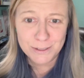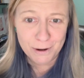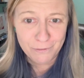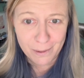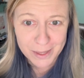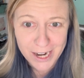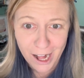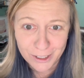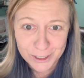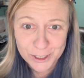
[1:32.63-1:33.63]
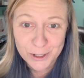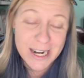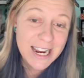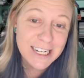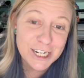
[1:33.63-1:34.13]
were from the Dollar
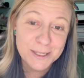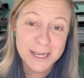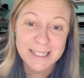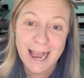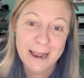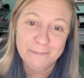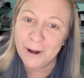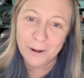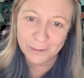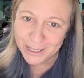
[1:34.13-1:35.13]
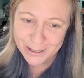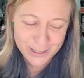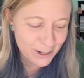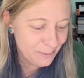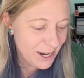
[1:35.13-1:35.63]
Tree just because I'm only using
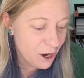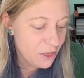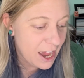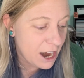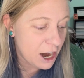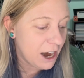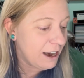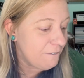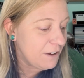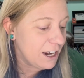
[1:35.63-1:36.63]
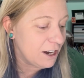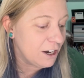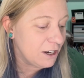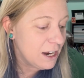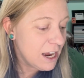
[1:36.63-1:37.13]
them here and there. And I
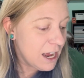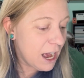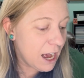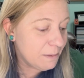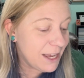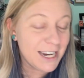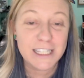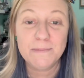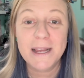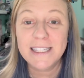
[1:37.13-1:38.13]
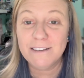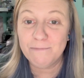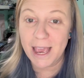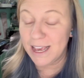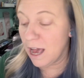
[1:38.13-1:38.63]
figured inexpensive
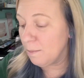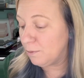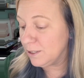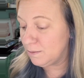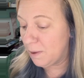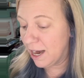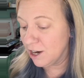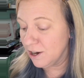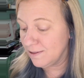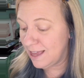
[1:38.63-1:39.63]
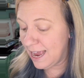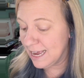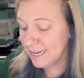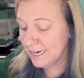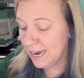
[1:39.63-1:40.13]
makeup was better
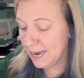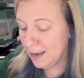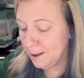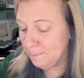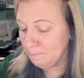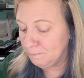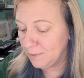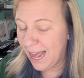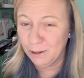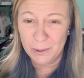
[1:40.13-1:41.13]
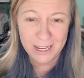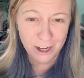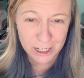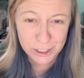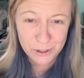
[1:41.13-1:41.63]
than Halloween
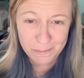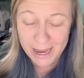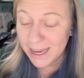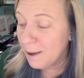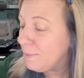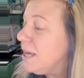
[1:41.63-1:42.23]
costume makeup